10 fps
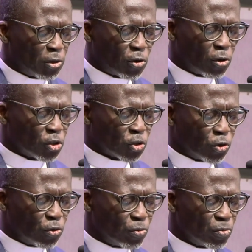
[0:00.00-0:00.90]
control.
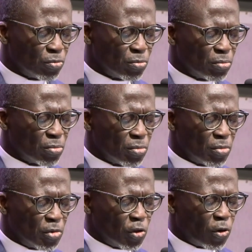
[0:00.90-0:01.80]

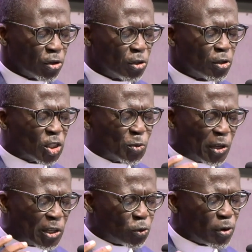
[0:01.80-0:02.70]
Continue to speak
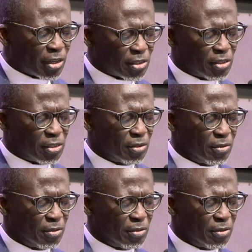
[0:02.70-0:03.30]
to us.